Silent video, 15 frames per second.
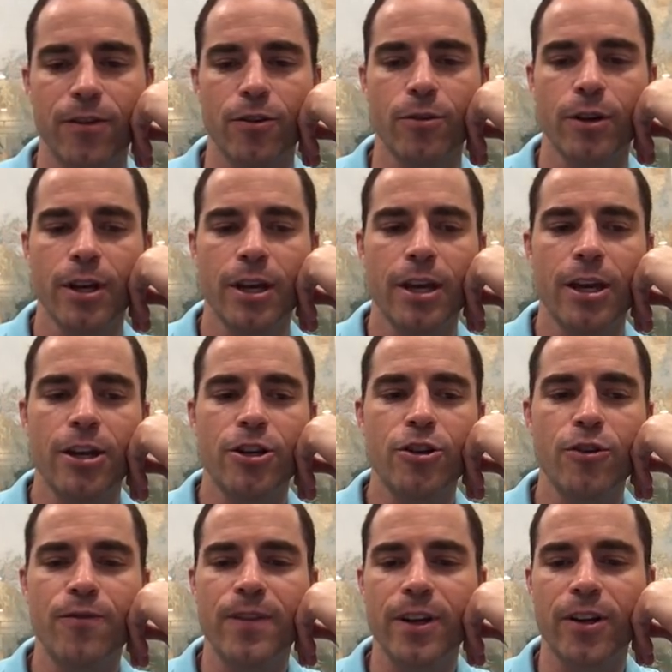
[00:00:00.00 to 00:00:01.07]
If you
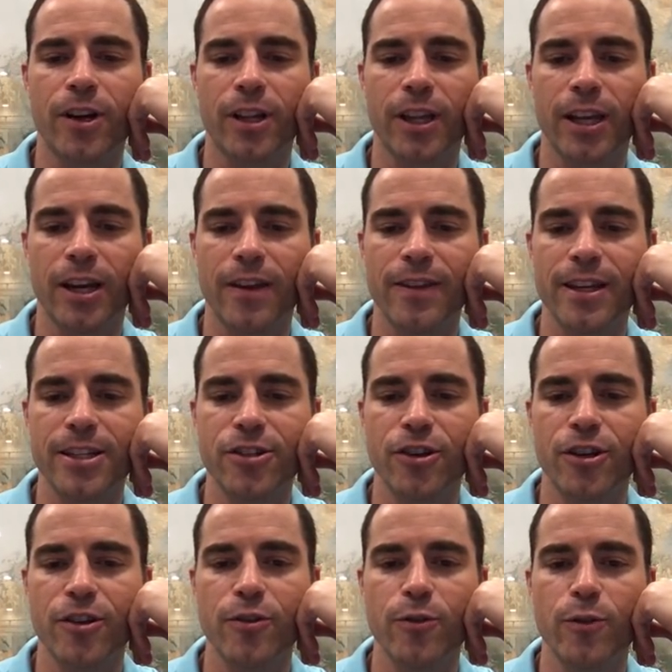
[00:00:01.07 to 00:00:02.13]
two-finger click on this, you
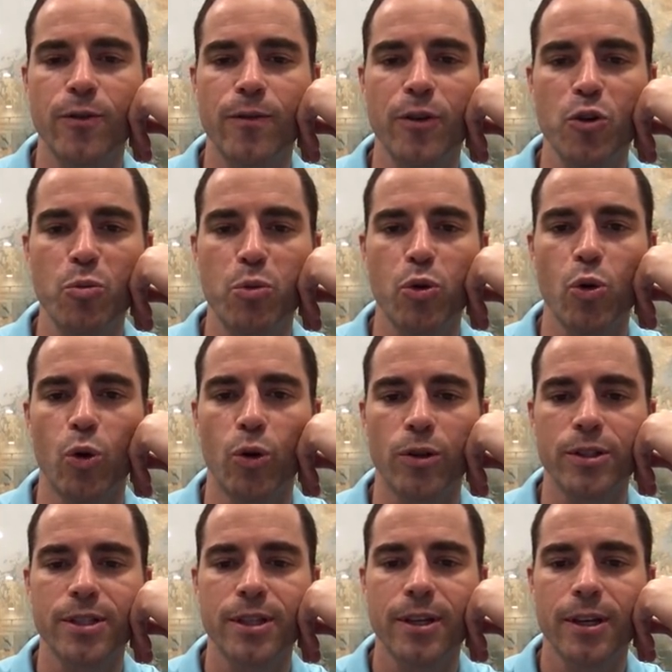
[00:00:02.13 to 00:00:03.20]
can do view
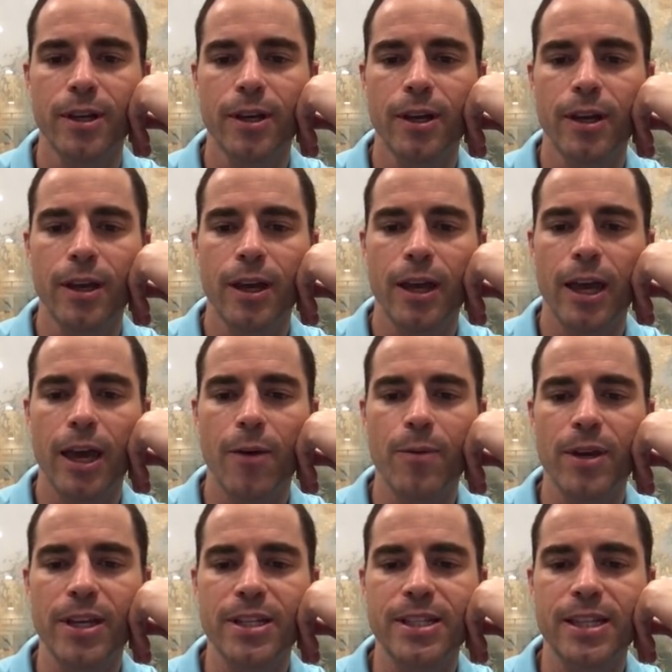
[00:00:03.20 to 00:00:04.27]
pools. And
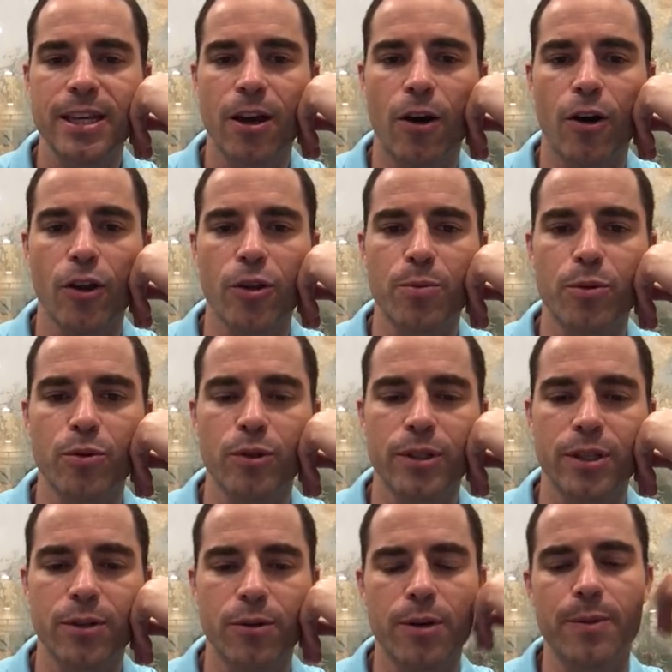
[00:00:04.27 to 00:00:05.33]
we can see all the
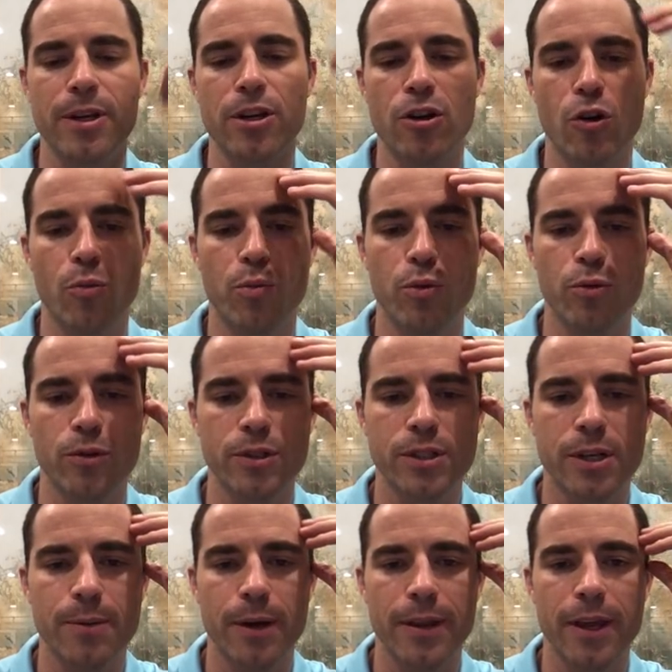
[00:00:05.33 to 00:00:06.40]
pools here. What do you mean no pools?
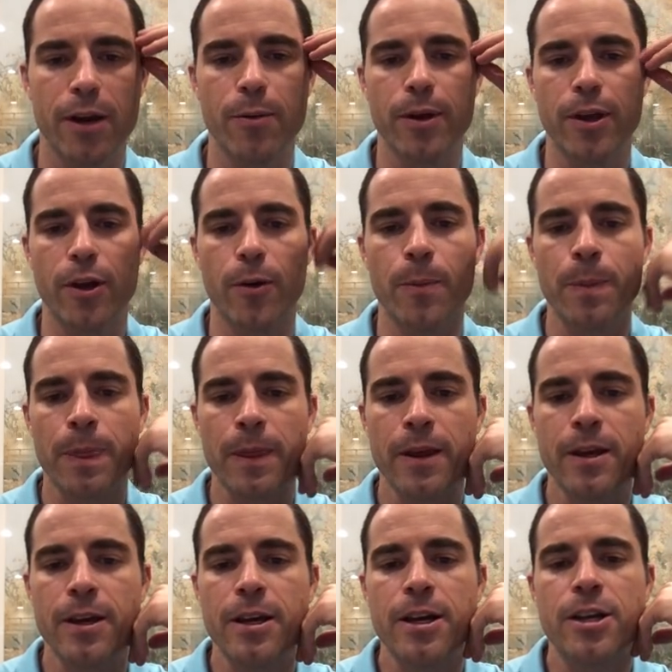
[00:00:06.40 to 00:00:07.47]
Come on, there we go.
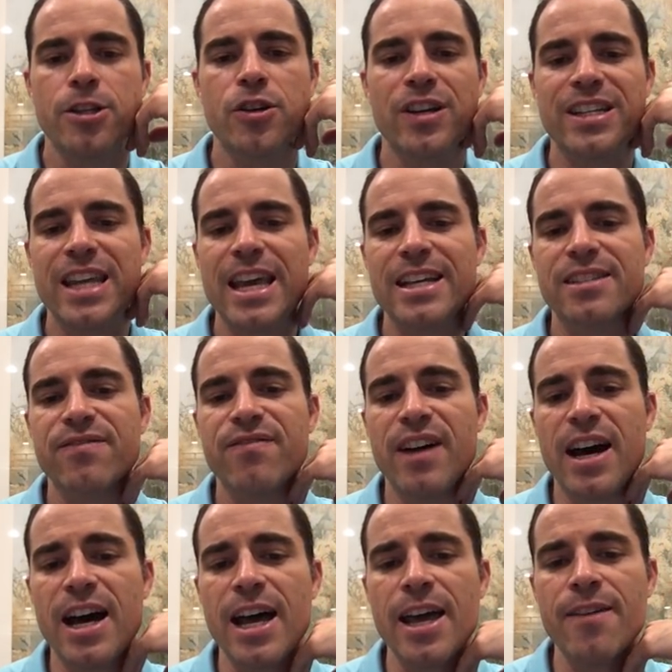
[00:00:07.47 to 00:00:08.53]
So it takes
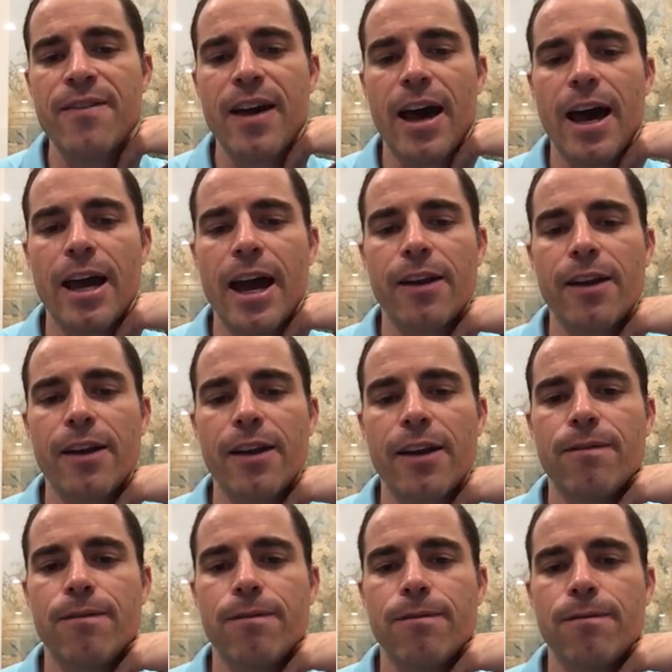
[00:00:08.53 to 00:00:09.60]
five out of
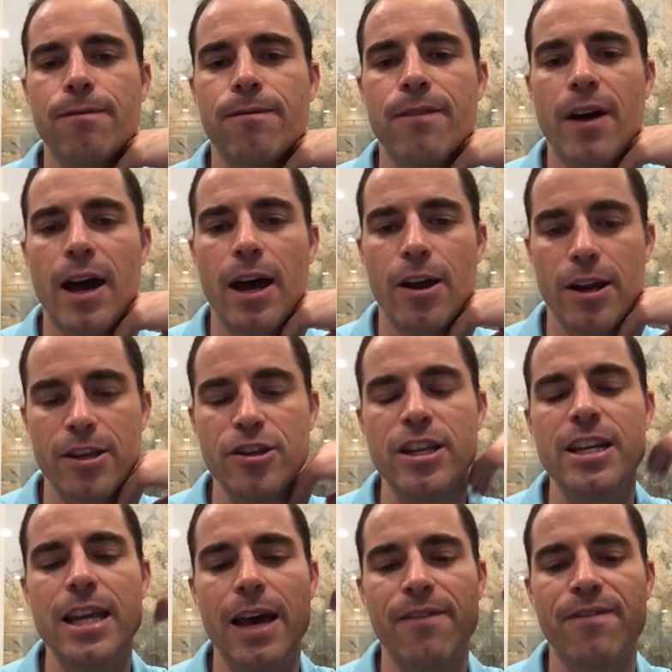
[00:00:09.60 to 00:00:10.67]
five. You
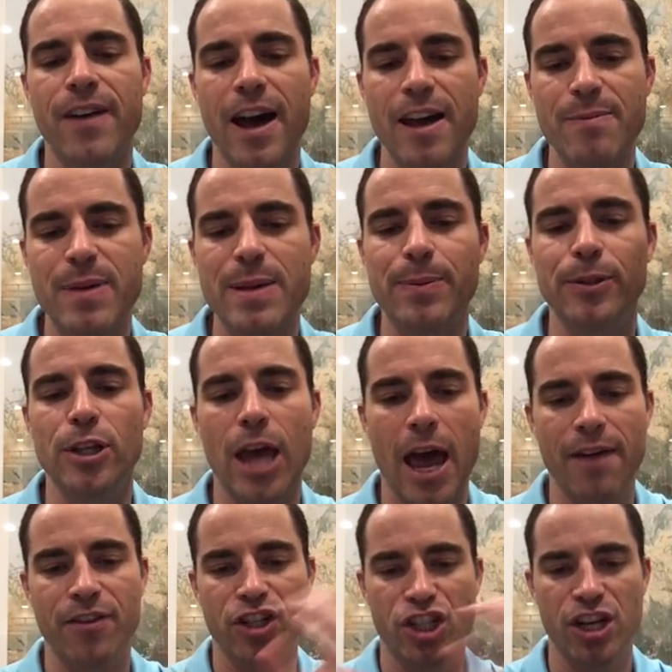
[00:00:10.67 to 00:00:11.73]
need to have five people to
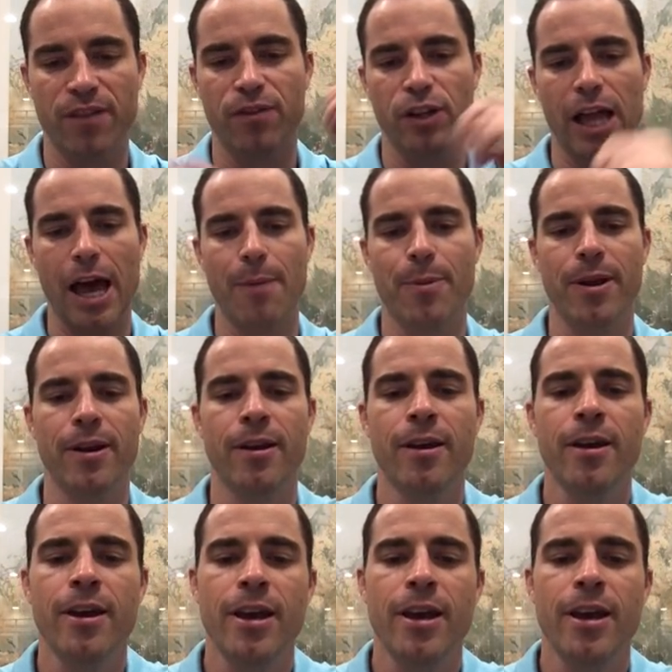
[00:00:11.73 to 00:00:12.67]
have a shuffle happen.